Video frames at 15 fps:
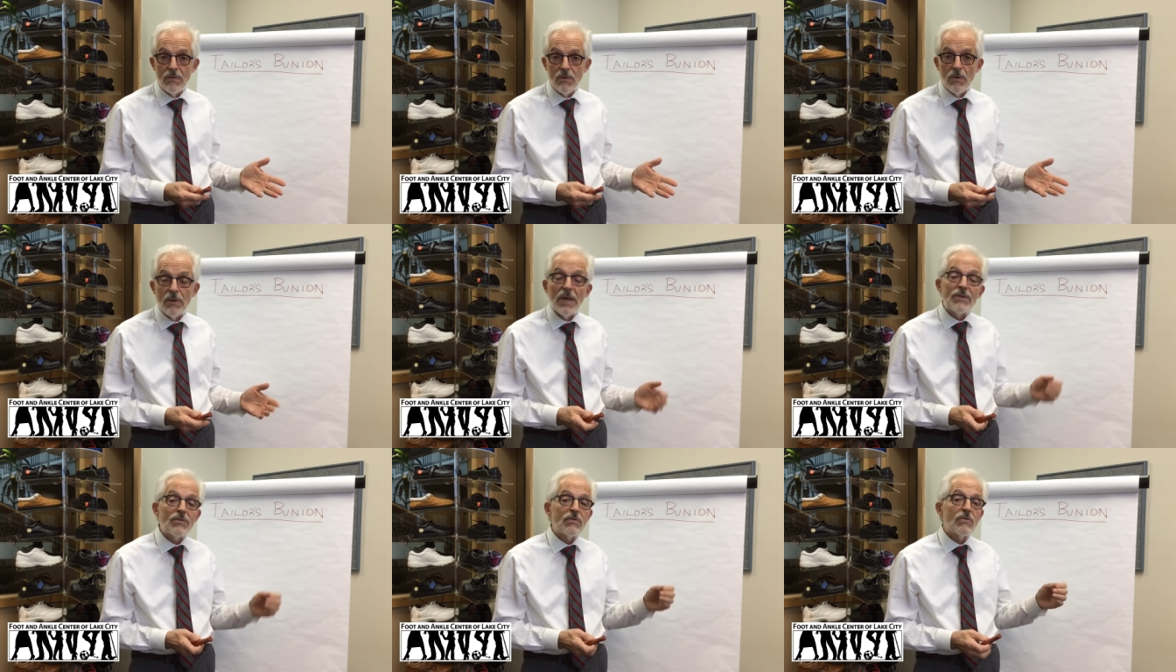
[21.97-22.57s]
So
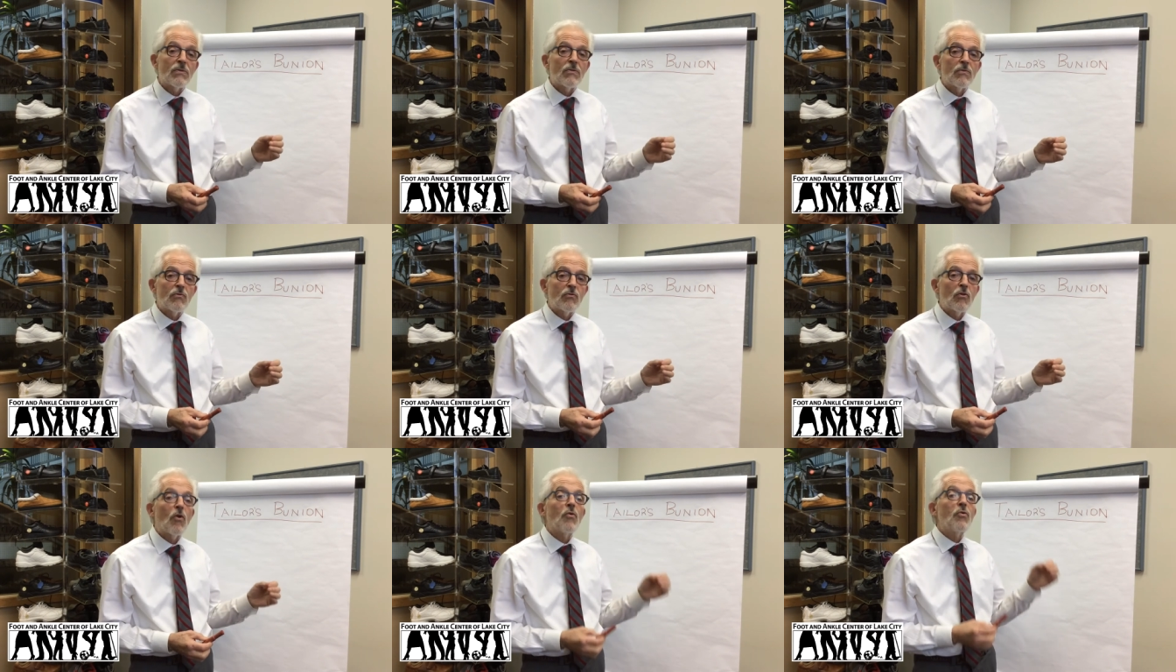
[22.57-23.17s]
let's
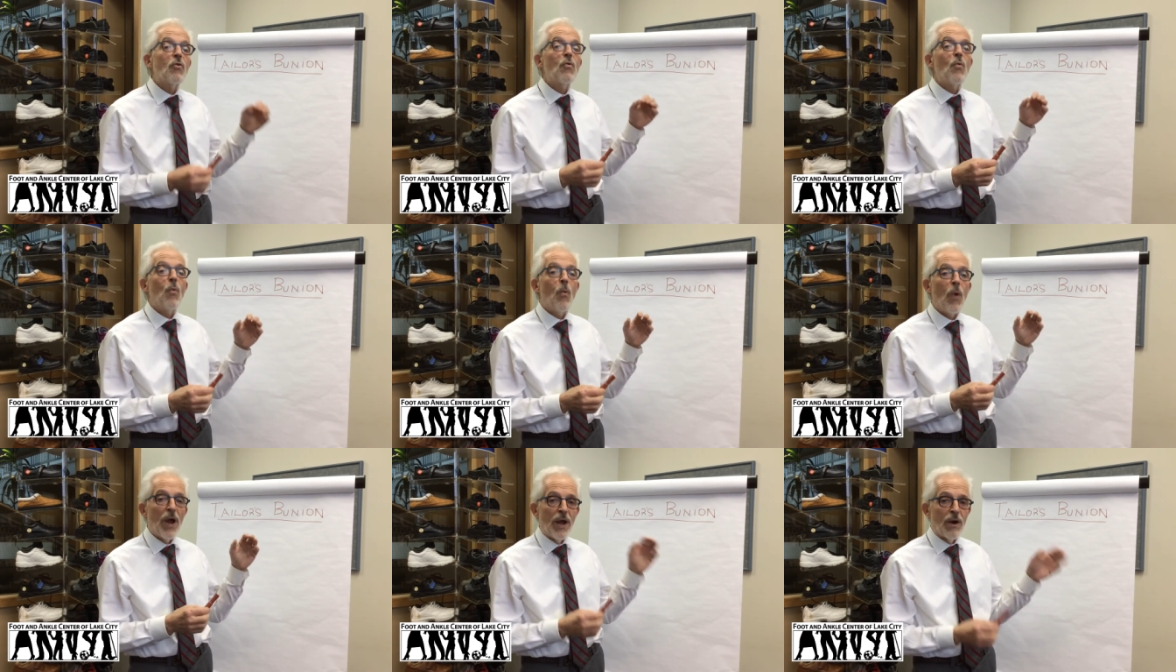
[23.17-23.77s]
show you
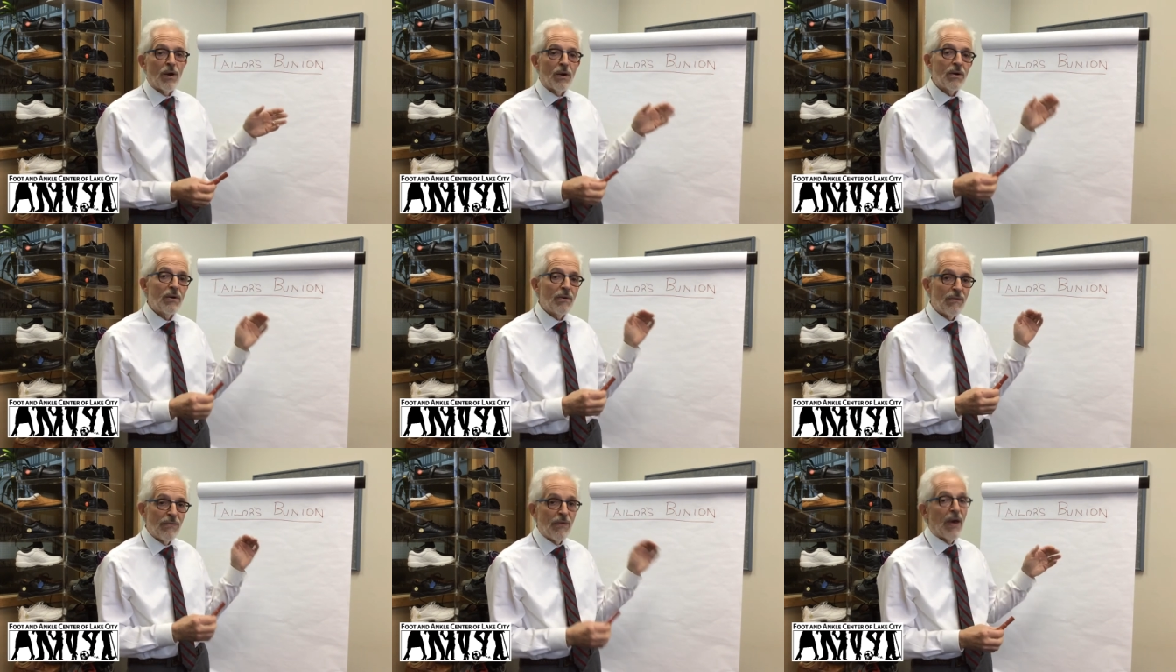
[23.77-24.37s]
where
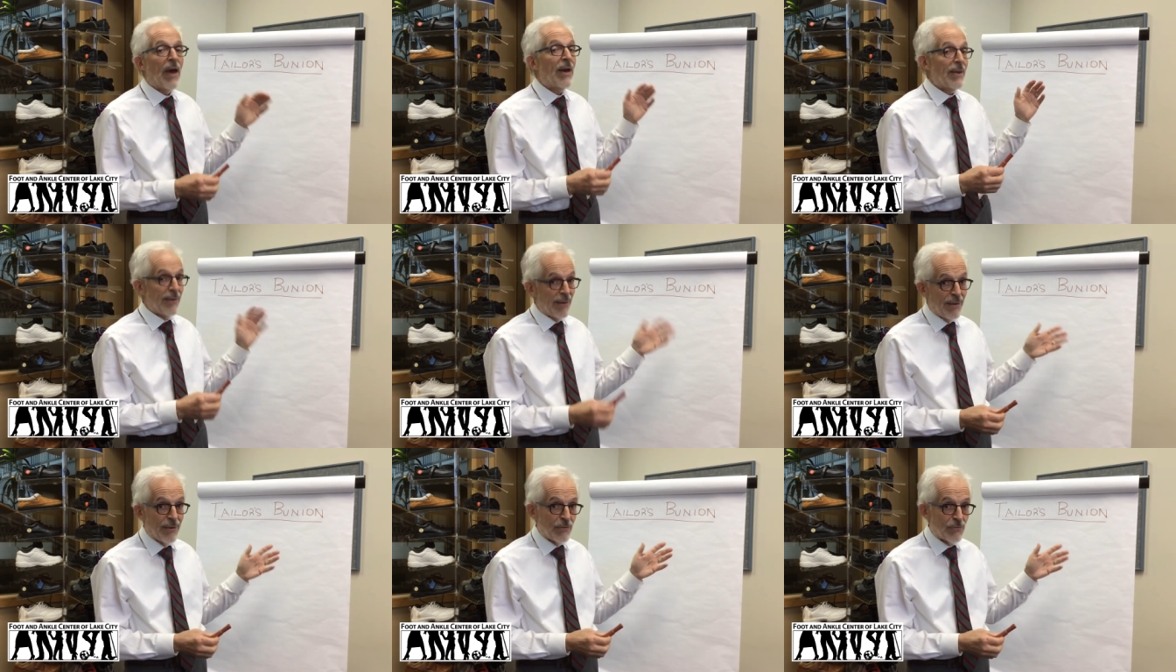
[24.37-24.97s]

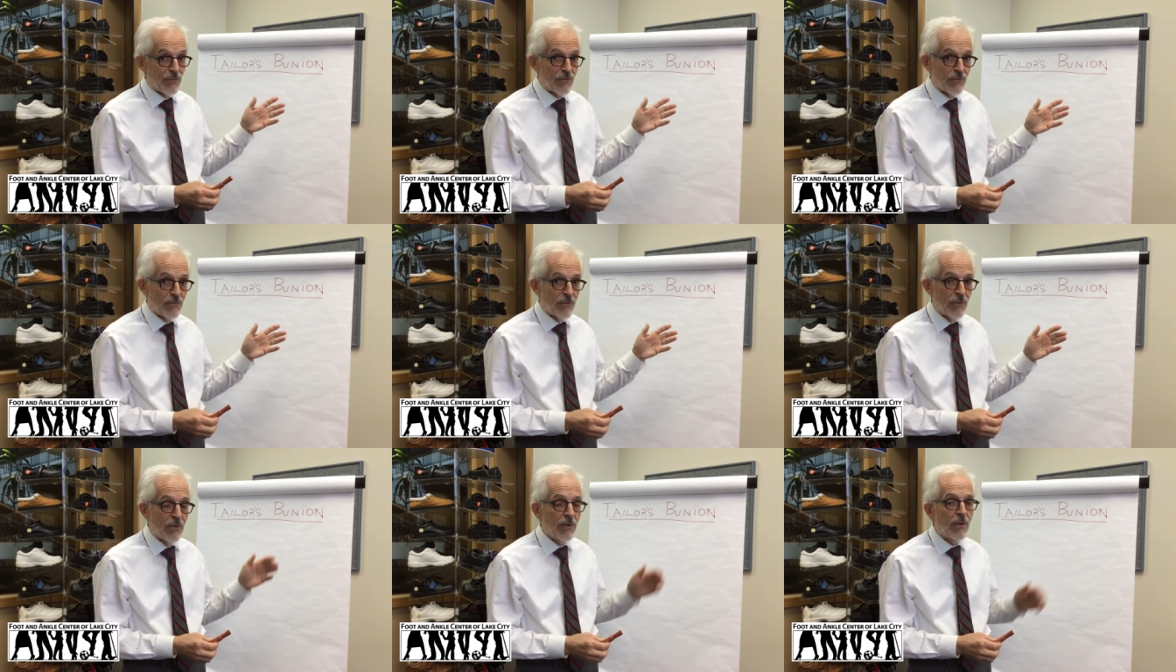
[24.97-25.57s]
that is
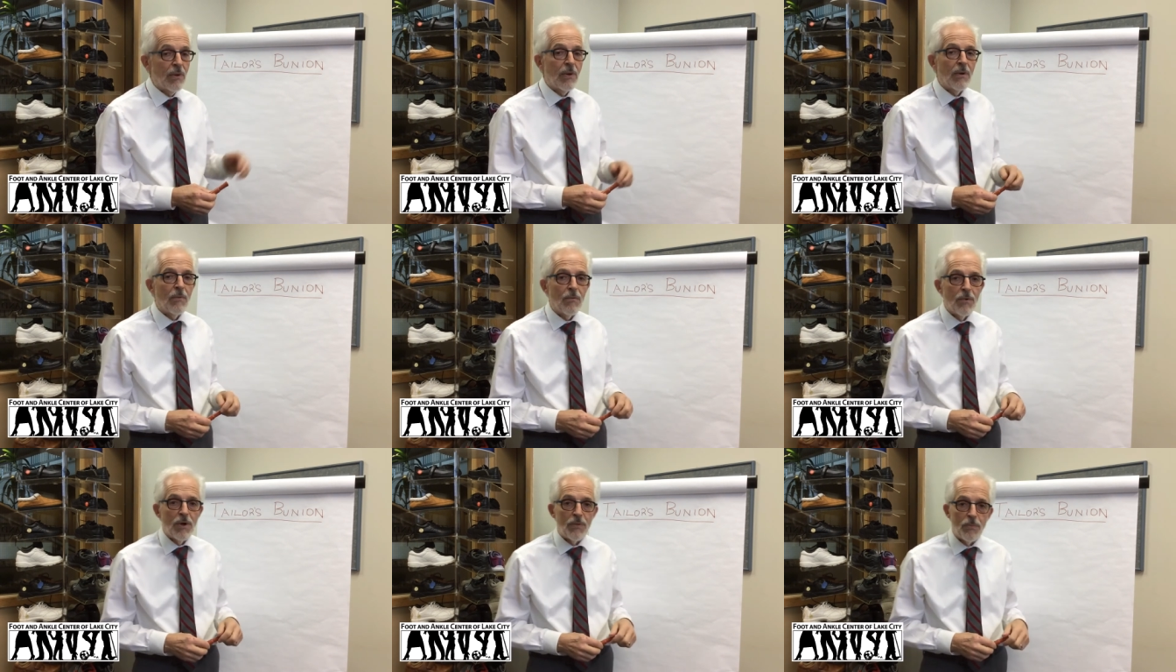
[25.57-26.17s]

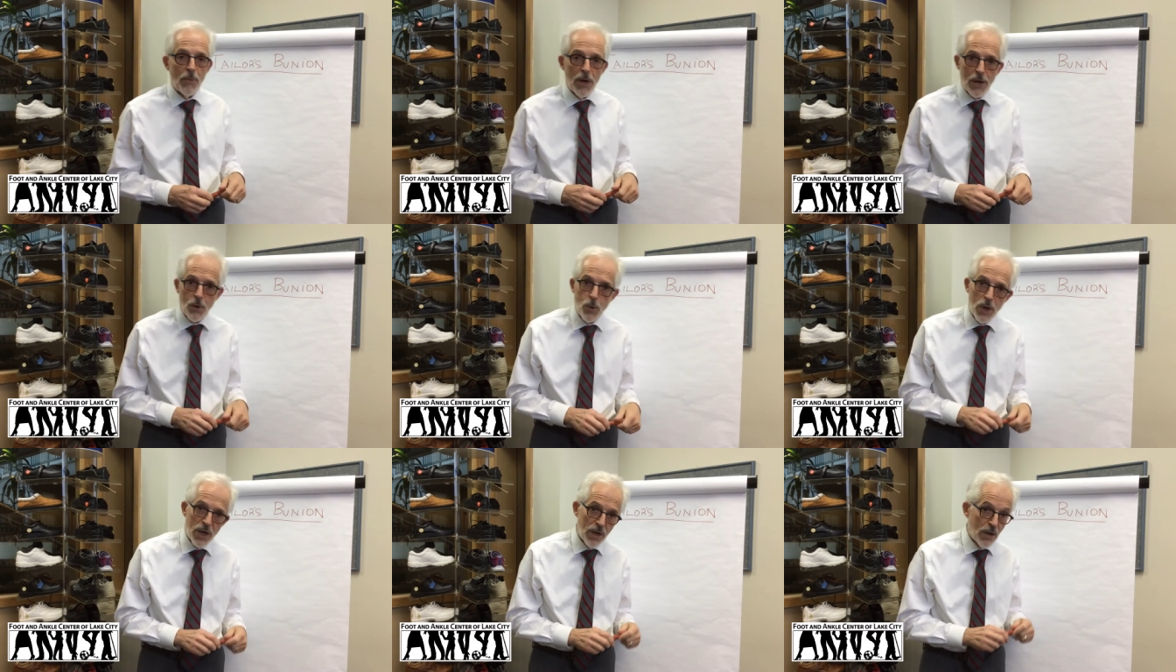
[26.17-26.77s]
with my
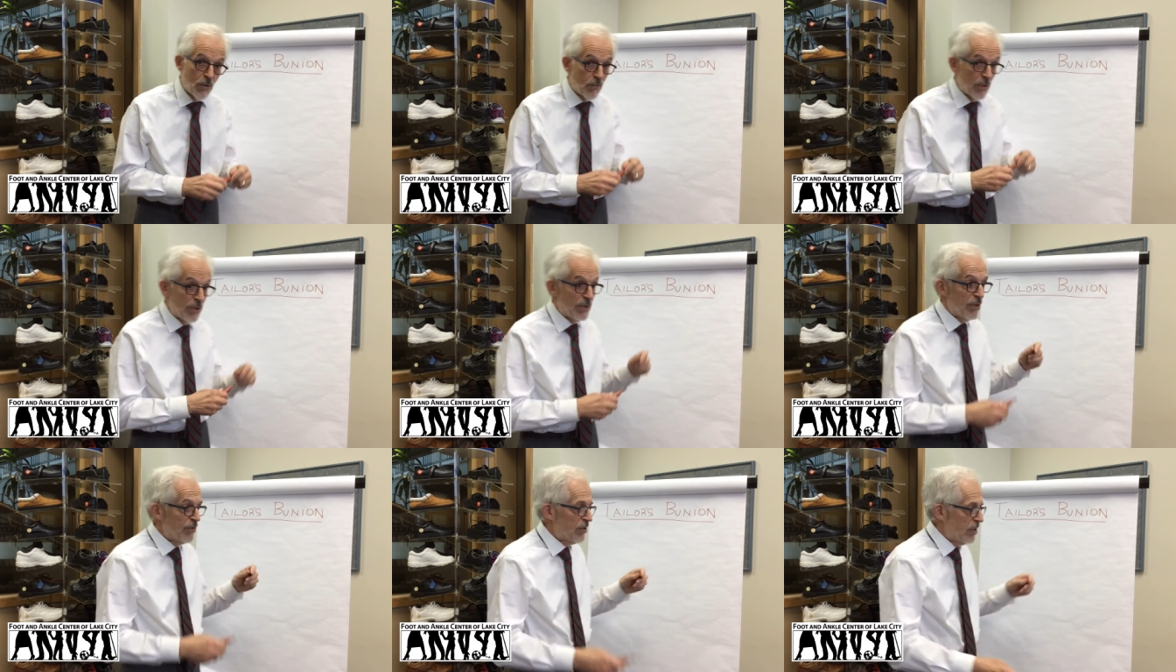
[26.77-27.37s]
quick
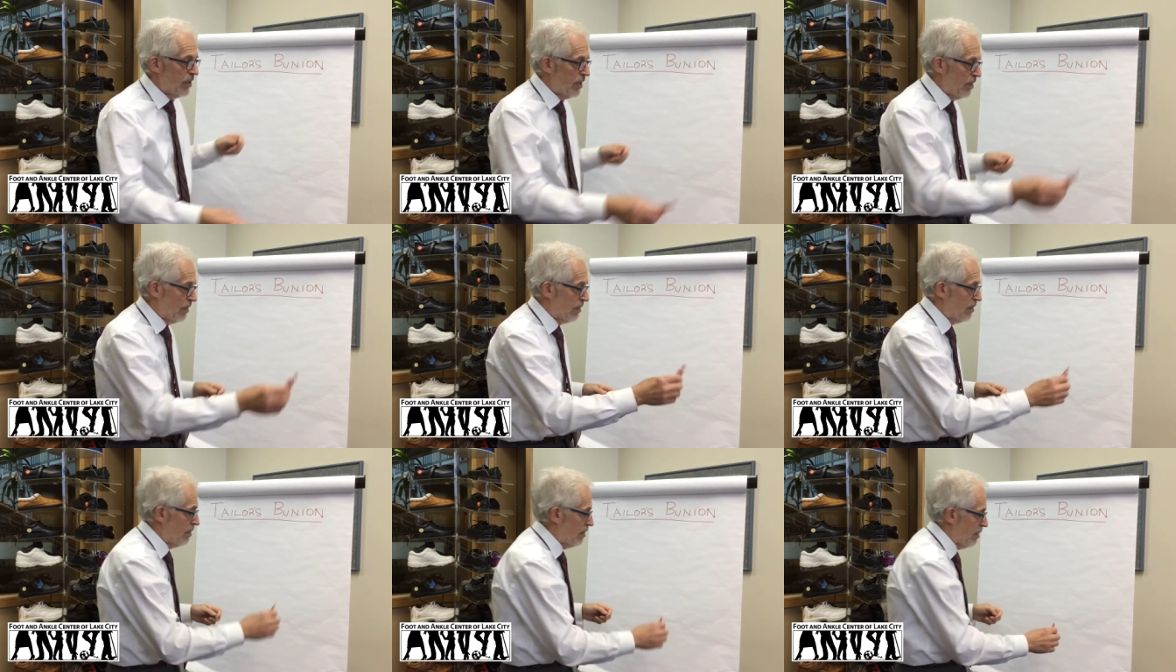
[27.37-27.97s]
rendition
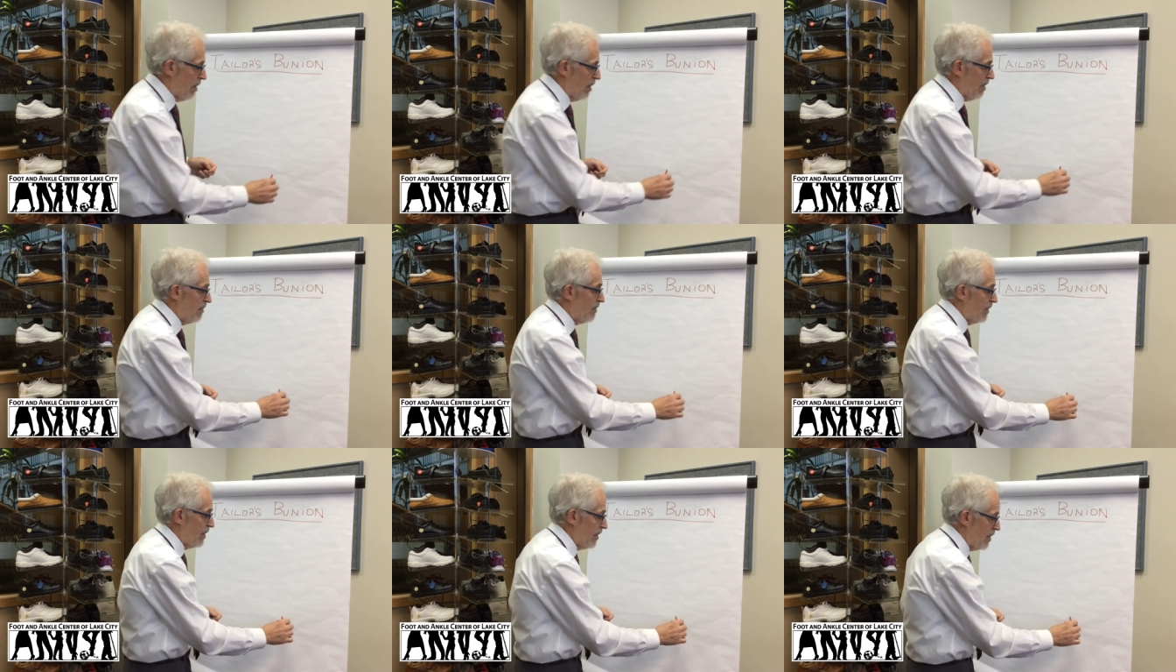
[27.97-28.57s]
here
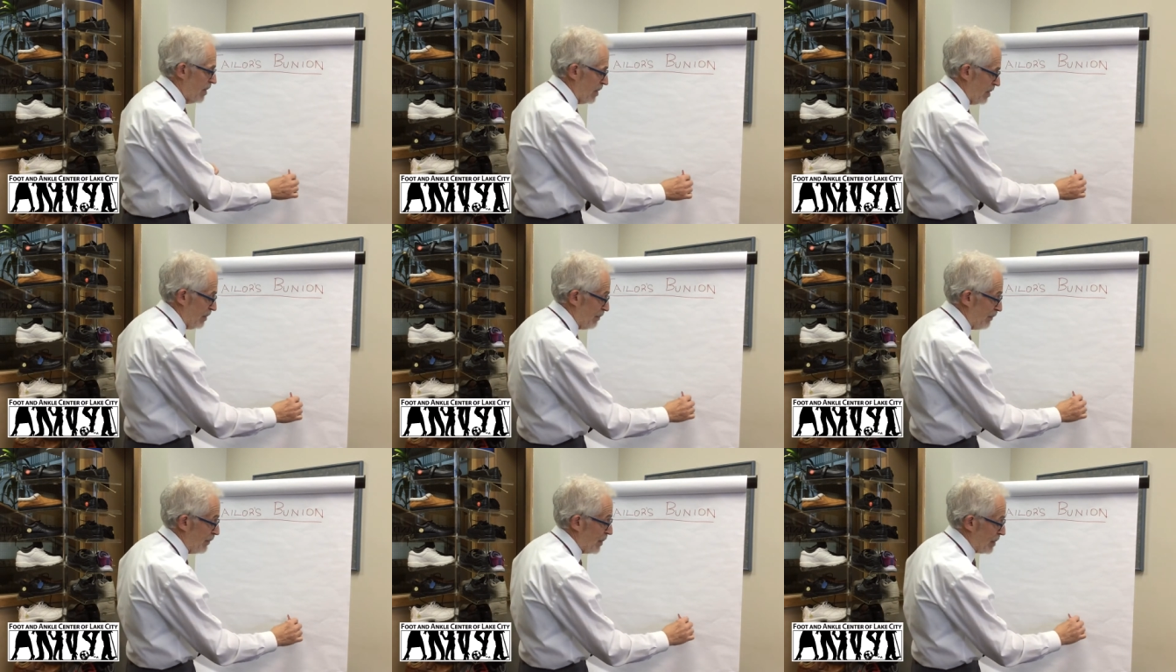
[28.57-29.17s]
of the
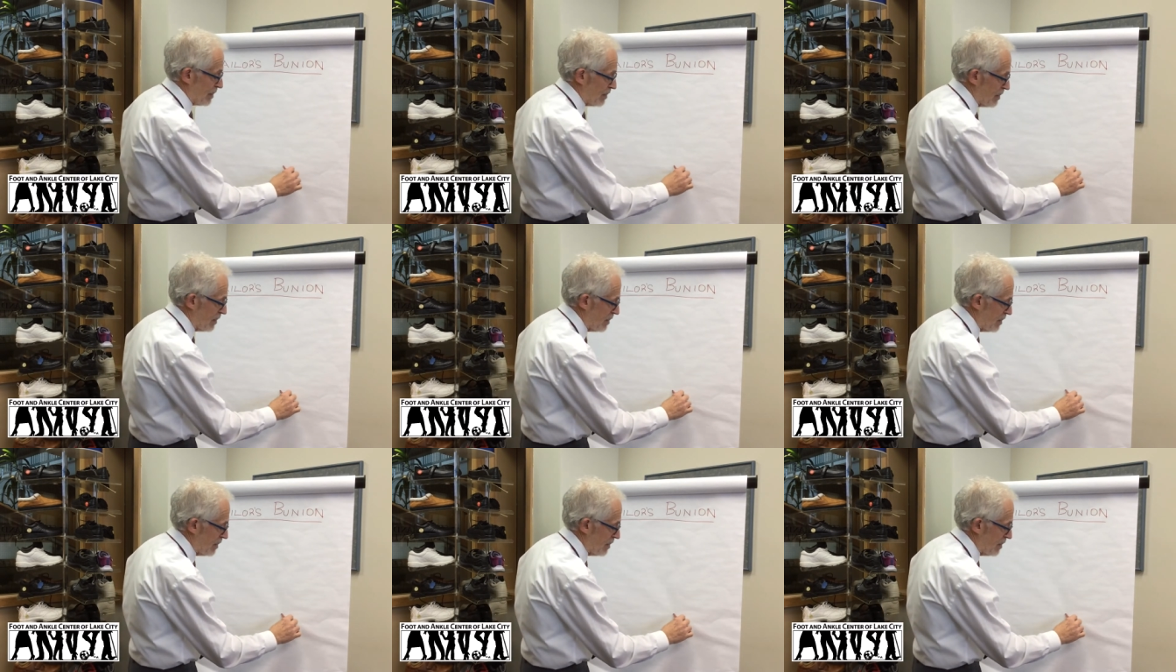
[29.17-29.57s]
foot.